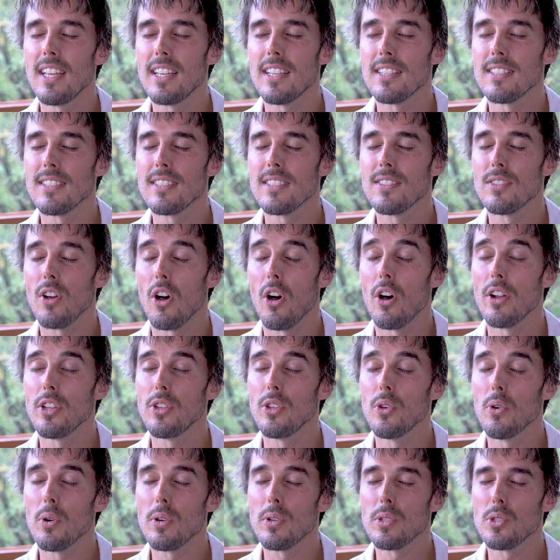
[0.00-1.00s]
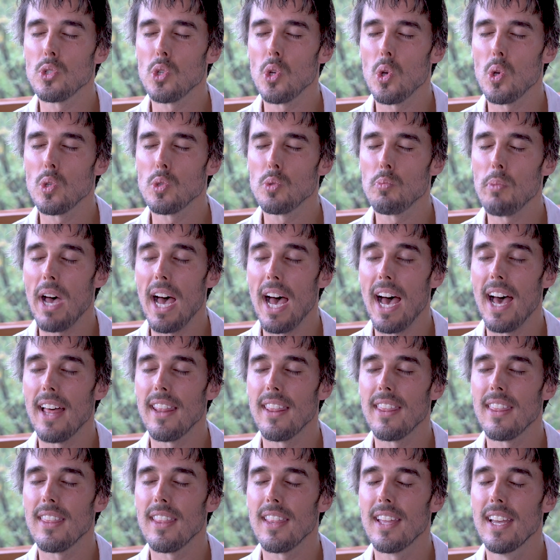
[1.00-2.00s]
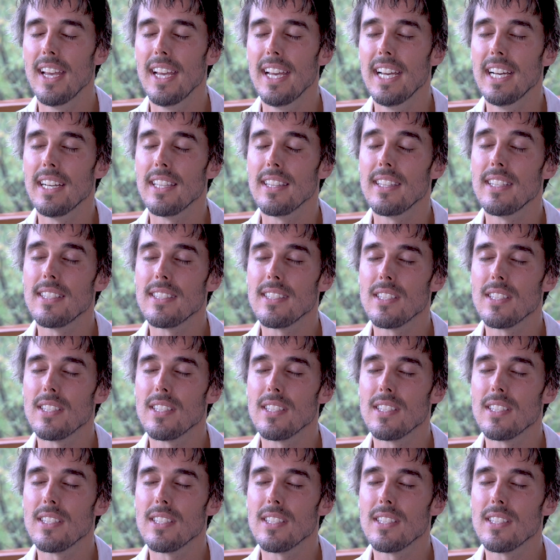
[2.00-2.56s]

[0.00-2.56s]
all use this innate ability?